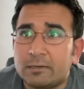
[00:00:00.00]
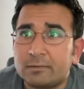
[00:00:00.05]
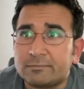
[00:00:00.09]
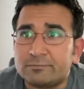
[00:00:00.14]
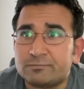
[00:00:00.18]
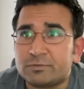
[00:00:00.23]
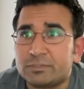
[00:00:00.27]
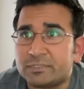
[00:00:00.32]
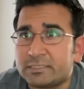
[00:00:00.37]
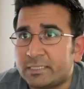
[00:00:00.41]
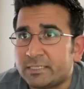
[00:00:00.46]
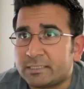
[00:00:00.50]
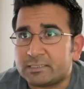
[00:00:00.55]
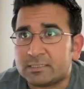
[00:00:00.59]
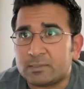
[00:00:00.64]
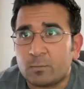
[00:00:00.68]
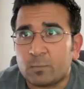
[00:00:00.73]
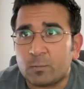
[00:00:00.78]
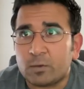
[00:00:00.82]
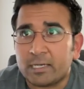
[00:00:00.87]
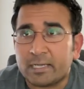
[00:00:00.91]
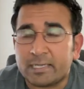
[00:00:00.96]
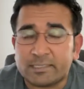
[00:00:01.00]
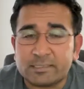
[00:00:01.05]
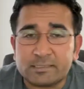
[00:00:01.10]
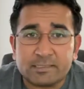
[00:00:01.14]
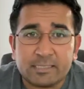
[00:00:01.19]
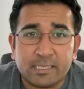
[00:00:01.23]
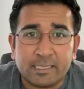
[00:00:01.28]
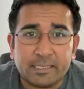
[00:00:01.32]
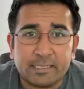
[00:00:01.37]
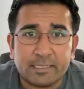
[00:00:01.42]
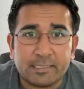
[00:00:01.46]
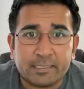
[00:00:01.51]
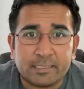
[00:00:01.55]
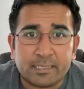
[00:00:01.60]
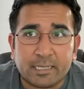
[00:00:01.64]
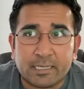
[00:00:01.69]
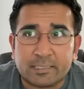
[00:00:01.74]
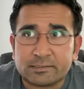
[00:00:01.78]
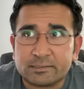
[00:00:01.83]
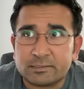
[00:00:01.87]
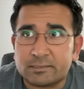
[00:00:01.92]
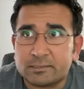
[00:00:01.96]
see someone like Saini in
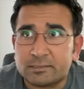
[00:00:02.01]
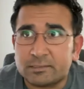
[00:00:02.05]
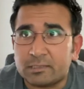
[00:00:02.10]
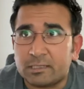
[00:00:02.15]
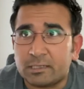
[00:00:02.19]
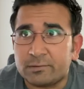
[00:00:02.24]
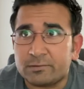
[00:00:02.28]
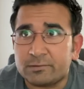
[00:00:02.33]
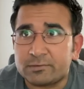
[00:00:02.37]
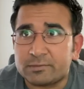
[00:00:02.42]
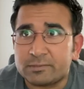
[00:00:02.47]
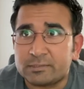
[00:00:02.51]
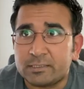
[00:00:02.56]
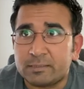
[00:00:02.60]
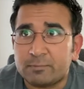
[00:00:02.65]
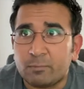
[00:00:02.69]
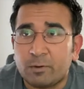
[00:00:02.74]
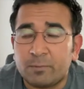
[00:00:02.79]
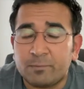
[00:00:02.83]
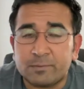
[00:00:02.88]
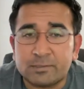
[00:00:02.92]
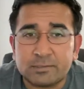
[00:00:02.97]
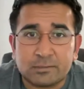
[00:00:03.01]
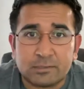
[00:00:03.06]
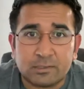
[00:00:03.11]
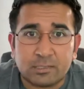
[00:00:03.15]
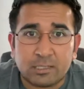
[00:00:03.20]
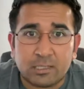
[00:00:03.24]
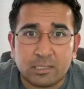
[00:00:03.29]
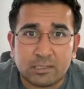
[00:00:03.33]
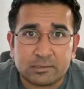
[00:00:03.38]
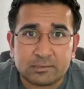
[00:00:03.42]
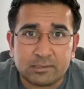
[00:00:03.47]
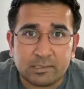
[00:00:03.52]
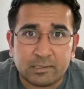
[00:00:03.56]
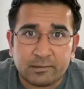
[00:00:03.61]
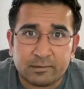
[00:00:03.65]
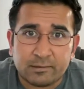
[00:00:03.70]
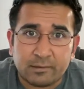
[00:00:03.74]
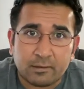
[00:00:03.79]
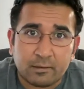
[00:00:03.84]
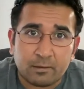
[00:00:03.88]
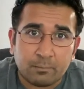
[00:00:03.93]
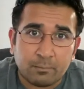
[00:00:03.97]
action. Now you see Mohammad Siraj. Then
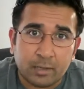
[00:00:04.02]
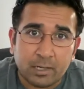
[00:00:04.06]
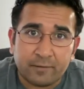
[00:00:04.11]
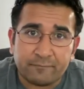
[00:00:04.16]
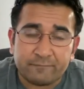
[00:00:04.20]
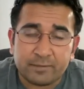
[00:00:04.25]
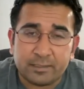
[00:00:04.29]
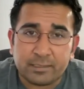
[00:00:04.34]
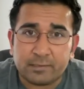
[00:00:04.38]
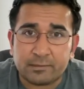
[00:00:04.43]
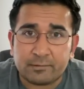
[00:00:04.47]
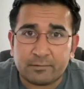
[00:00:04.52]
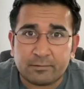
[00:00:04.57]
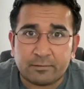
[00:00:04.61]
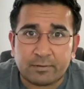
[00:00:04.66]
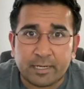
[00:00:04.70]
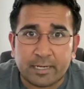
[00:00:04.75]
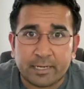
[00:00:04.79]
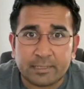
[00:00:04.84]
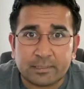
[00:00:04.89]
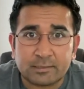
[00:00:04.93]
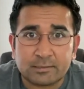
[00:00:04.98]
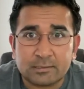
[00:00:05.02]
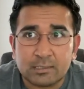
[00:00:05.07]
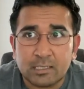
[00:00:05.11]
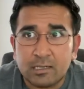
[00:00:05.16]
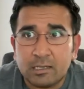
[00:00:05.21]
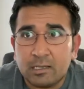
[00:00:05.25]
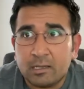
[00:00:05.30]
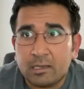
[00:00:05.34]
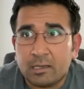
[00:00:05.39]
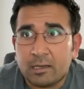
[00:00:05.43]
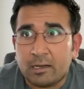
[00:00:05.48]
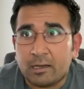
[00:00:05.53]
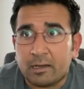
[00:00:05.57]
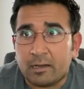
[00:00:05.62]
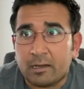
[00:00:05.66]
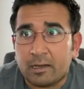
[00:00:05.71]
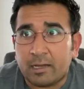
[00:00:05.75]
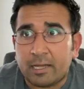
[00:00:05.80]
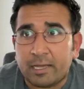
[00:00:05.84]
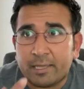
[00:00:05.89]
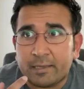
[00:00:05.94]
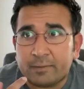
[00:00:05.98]
there are Mavi in the ranks.
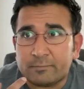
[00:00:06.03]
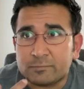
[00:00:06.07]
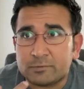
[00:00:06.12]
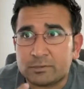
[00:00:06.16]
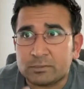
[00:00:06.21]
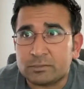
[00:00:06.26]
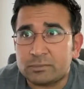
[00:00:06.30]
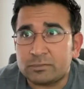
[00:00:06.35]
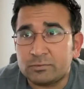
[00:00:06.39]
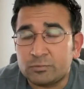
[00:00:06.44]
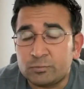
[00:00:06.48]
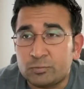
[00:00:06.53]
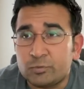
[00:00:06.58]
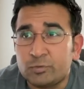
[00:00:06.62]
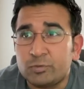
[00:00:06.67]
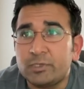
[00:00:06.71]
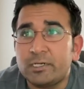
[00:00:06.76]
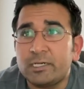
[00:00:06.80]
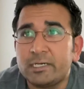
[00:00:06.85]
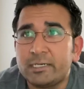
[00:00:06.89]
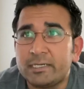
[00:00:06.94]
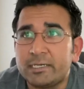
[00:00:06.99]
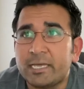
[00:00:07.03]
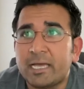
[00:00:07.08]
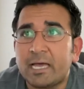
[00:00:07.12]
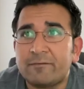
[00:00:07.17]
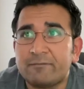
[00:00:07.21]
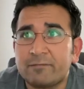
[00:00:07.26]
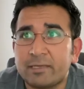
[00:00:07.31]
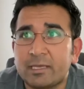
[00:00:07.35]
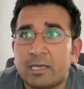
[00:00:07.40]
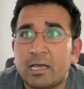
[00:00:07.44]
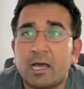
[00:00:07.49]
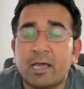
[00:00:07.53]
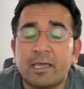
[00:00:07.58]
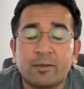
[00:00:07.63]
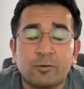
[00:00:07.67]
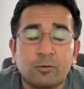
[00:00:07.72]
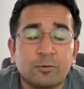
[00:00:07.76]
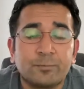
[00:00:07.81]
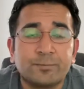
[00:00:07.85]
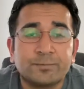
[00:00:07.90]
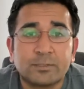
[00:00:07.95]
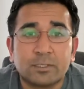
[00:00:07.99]
I am really having high
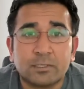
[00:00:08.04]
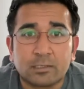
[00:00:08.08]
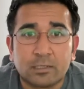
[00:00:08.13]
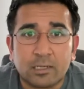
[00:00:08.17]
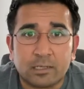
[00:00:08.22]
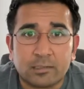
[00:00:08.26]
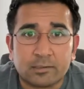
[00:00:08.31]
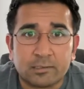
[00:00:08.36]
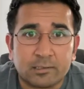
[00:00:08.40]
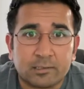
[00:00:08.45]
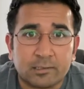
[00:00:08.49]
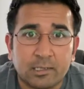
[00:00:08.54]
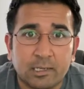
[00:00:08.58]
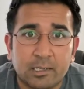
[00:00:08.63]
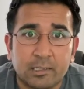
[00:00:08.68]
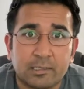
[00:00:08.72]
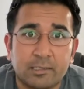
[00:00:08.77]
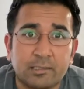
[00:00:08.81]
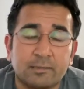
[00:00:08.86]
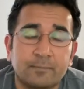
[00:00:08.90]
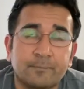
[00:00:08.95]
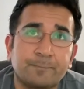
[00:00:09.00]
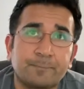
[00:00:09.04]
hopes on Karthik Tyagi,